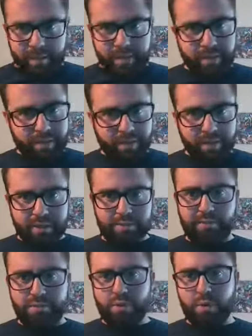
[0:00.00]
late evenings
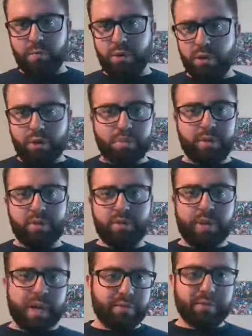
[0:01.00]
before park open
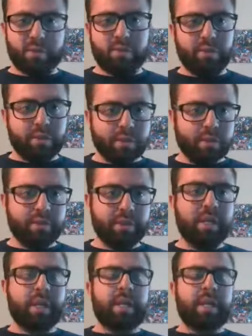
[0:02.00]
or after park close.